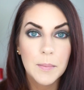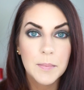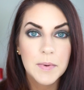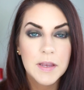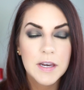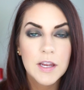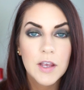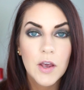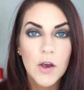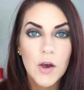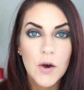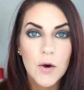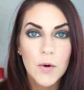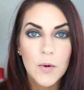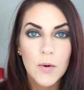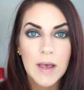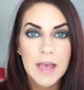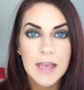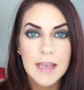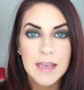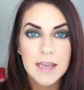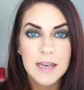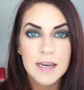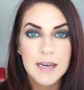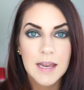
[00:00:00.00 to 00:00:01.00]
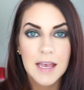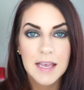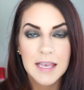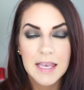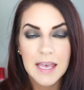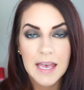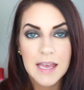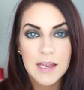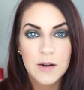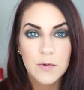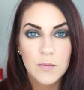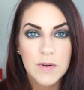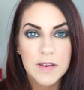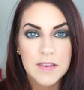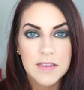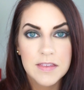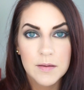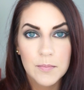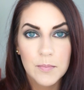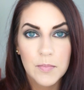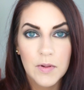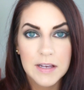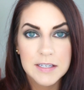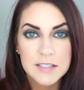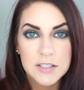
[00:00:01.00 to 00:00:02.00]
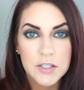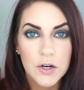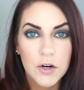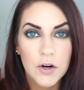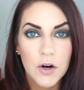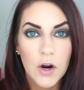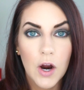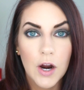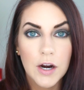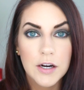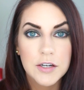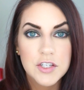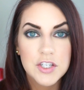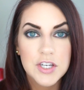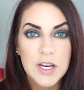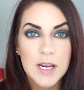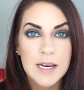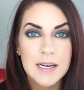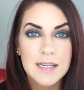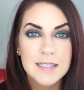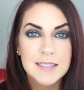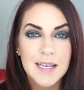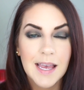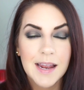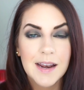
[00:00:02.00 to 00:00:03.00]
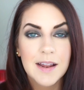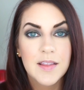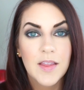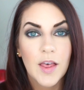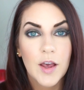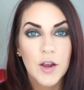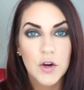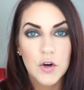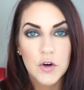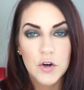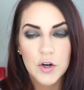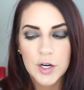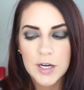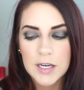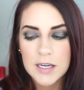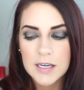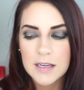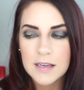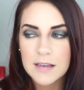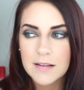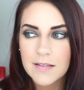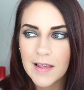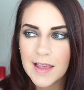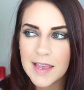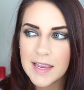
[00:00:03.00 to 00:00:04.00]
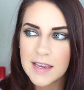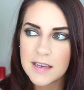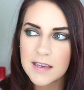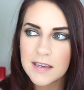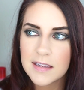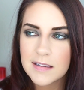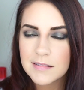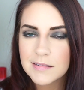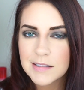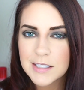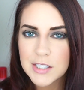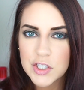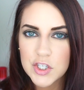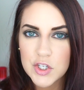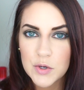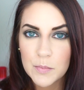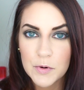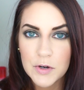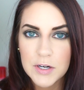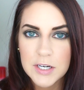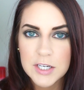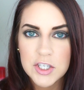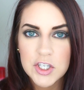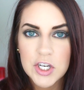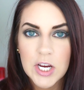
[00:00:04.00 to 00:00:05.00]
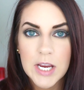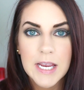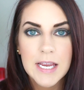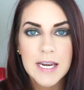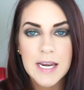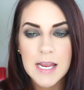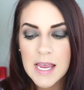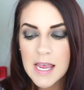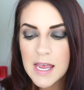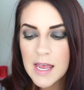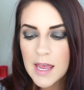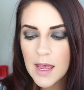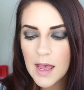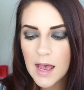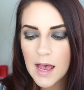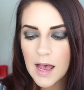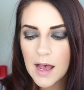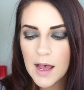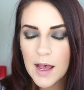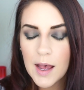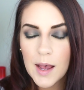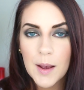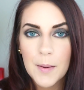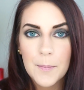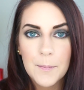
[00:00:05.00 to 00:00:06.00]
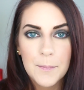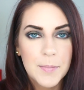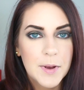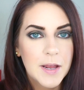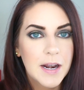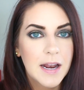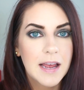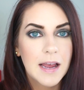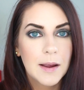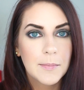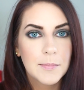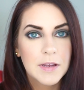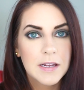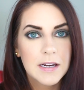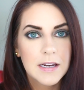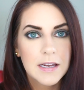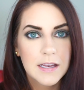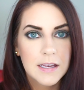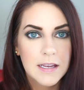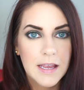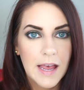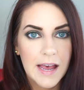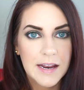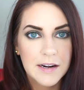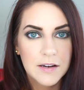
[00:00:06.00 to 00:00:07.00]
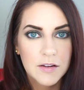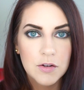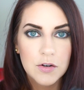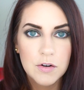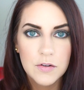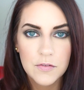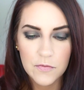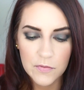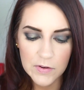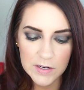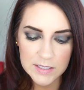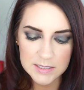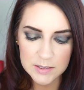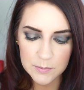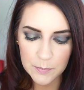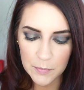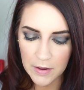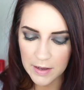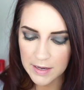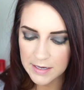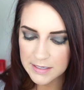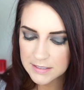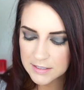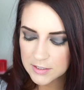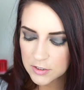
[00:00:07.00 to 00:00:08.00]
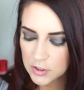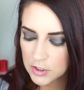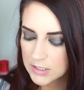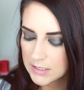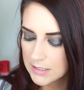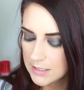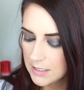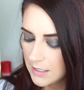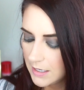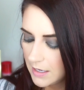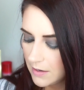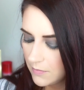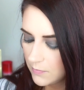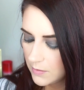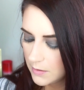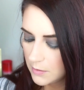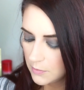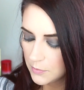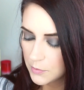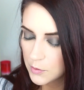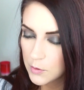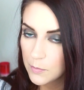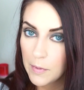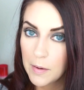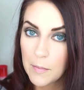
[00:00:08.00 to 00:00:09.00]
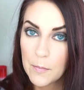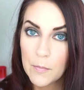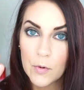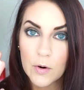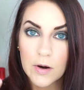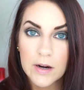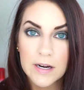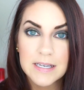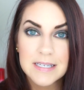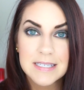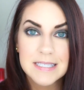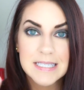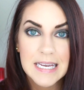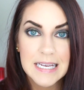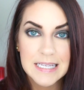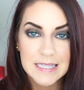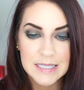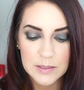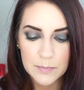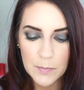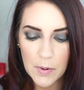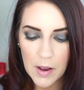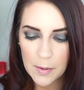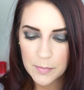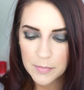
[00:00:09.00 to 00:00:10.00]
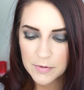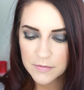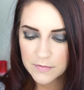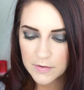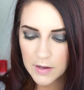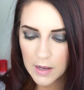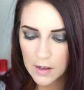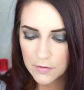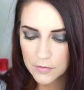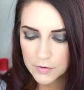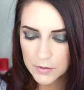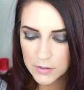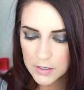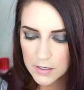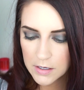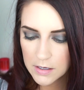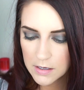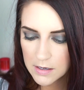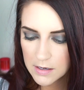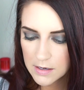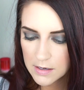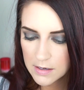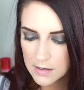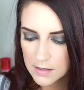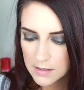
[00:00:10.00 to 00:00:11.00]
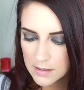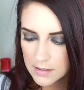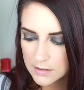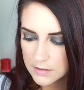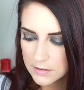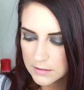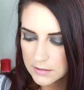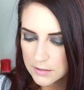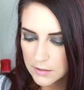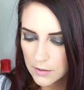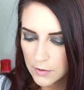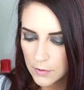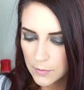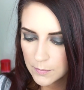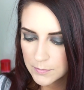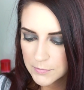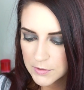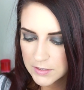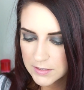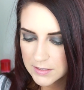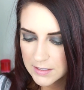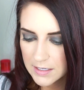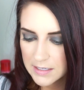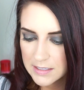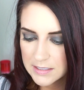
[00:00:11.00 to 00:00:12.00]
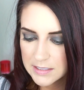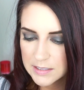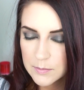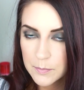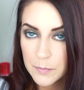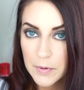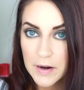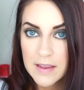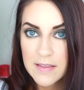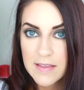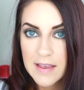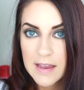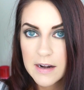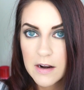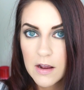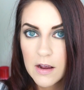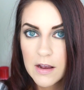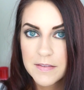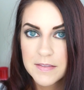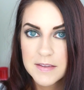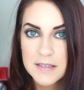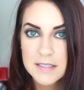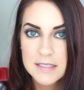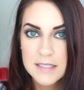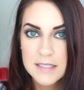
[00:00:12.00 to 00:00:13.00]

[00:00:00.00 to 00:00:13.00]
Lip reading: I'm going to go in again with the Bless Her Heart shade. It's kind of that green like shimmery shade, but I'm going to add a little Fix Plus just to give it a little bit more intense pop of color. So I'm just going to spray that on the